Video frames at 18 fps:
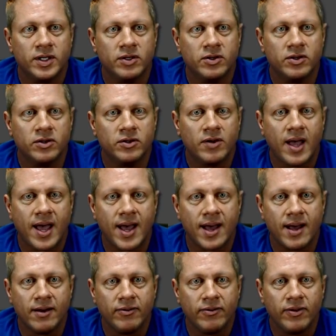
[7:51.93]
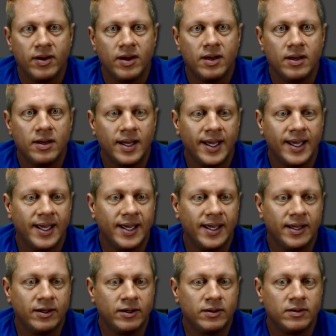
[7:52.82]
we do have
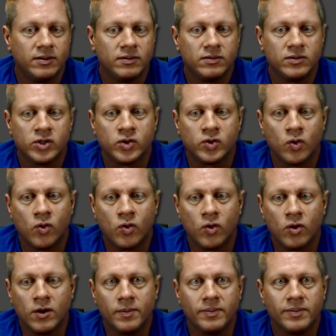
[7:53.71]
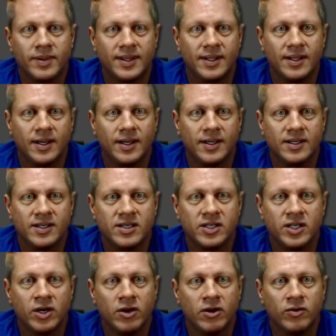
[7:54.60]
a storm
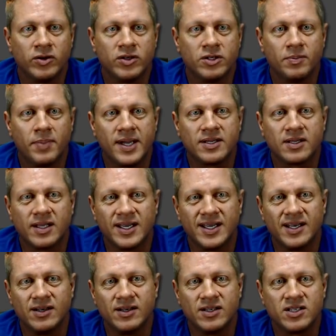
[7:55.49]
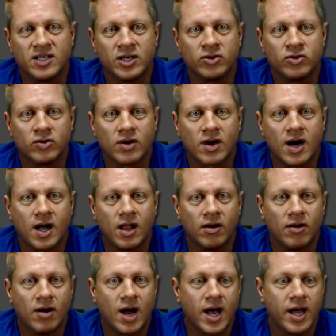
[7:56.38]
center, which is basically in central
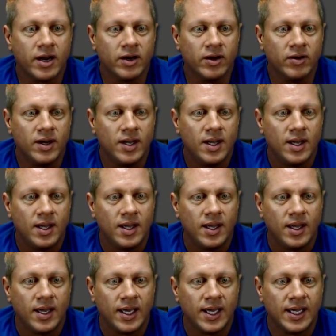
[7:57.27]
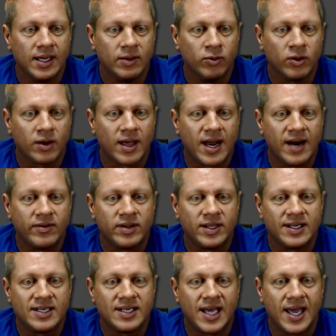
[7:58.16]
Colorado. And we're kind of on
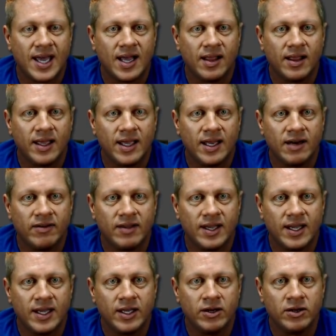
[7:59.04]
the tail end of the